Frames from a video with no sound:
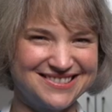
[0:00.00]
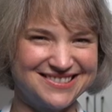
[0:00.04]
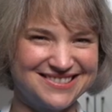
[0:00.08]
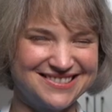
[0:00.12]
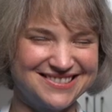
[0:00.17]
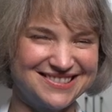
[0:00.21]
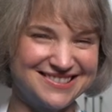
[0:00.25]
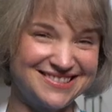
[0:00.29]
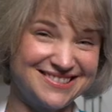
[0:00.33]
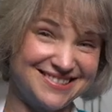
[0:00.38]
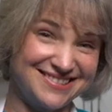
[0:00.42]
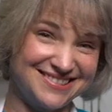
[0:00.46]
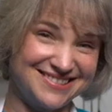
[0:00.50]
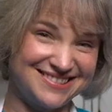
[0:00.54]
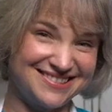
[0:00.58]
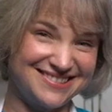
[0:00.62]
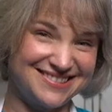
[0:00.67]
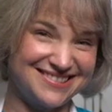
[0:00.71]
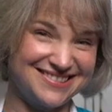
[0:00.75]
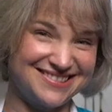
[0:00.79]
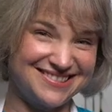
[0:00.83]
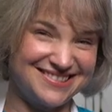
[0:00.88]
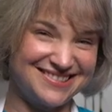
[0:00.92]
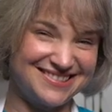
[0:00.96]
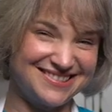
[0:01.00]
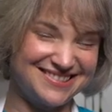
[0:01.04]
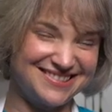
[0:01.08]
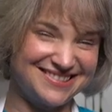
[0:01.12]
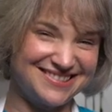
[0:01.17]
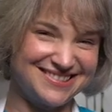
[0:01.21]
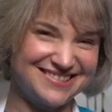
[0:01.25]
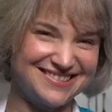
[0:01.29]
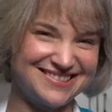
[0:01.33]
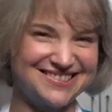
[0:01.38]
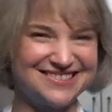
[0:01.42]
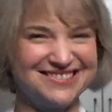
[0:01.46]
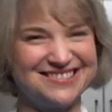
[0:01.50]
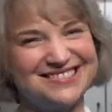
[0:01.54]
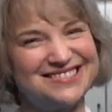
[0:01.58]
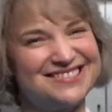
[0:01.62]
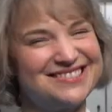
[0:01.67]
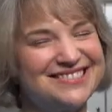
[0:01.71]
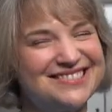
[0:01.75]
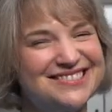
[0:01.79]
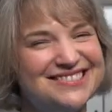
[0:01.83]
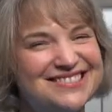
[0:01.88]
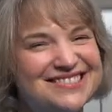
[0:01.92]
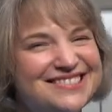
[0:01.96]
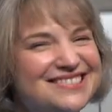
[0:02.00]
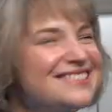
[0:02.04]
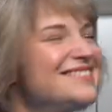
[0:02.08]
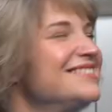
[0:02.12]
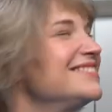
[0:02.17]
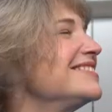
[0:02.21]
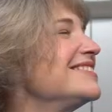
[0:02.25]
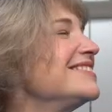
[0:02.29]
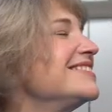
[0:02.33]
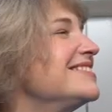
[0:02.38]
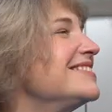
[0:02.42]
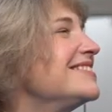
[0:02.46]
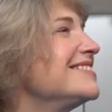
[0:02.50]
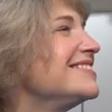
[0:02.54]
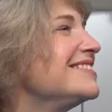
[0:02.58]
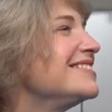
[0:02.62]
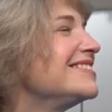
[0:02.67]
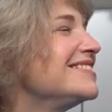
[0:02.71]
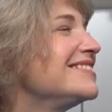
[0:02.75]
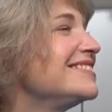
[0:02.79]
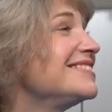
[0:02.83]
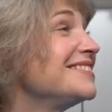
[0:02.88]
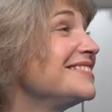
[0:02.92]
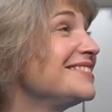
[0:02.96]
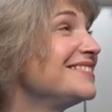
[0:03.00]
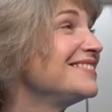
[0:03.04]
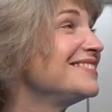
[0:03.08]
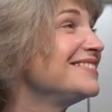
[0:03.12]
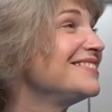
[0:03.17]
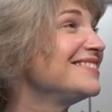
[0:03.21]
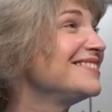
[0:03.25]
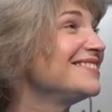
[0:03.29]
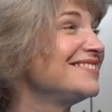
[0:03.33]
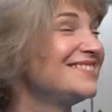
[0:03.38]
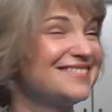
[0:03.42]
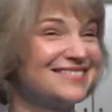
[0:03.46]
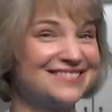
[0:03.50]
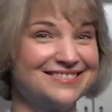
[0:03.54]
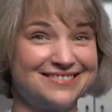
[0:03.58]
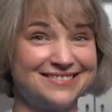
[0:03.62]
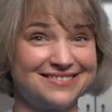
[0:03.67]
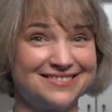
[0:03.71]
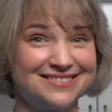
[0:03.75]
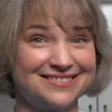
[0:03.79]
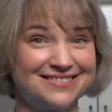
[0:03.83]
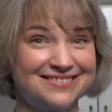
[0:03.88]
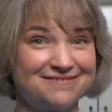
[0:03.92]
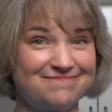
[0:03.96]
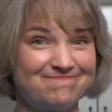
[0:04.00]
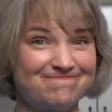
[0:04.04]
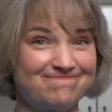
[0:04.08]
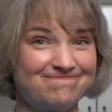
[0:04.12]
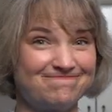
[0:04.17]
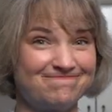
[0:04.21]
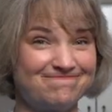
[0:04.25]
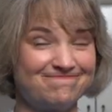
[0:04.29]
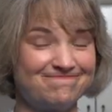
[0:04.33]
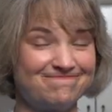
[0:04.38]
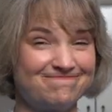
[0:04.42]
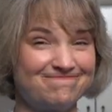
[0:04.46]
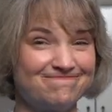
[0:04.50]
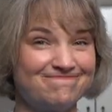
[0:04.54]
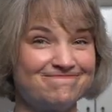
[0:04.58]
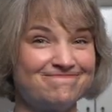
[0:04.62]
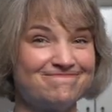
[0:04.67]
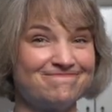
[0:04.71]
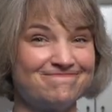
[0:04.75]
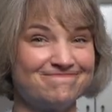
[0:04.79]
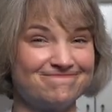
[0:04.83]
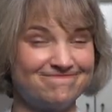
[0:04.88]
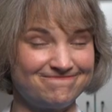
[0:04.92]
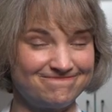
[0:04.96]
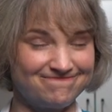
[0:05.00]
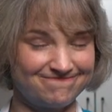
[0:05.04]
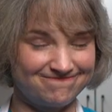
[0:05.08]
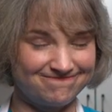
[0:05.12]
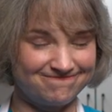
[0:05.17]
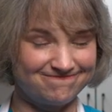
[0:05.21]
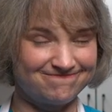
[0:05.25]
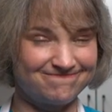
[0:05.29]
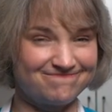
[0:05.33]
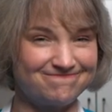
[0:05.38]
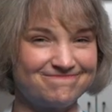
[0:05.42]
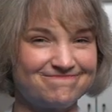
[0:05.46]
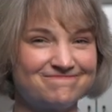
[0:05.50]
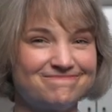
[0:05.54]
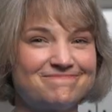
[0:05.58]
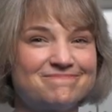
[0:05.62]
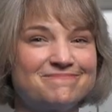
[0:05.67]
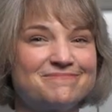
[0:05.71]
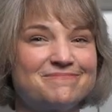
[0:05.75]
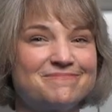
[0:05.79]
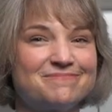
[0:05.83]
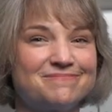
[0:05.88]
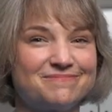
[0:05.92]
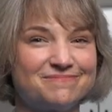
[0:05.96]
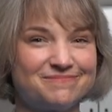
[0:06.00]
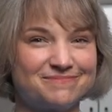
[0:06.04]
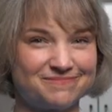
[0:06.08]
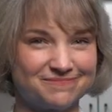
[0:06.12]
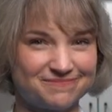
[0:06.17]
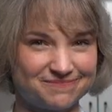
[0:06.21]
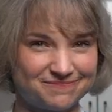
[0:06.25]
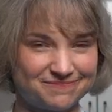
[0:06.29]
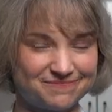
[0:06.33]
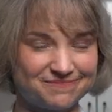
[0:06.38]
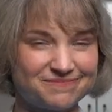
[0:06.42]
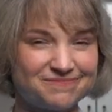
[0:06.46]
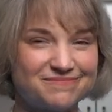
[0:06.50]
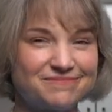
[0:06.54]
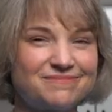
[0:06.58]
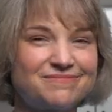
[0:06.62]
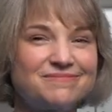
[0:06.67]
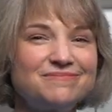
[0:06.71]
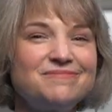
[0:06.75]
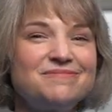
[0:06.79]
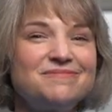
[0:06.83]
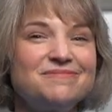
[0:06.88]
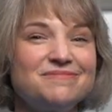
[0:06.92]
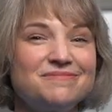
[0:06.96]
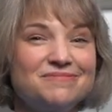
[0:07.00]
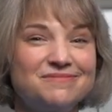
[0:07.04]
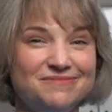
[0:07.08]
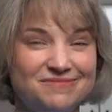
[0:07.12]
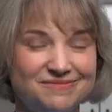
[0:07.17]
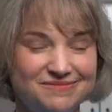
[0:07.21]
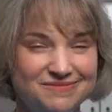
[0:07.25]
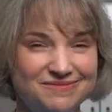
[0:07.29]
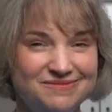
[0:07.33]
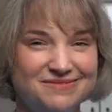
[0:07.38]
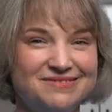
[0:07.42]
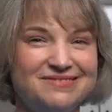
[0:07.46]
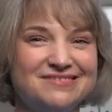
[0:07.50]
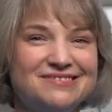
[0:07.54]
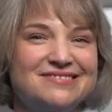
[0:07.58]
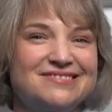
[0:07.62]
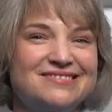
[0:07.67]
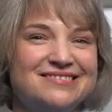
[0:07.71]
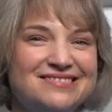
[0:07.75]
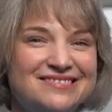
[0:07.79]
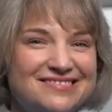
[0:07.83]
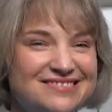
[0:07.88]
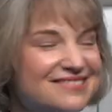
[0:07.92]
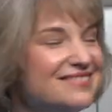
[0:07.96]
No words are spoken by the person on screen.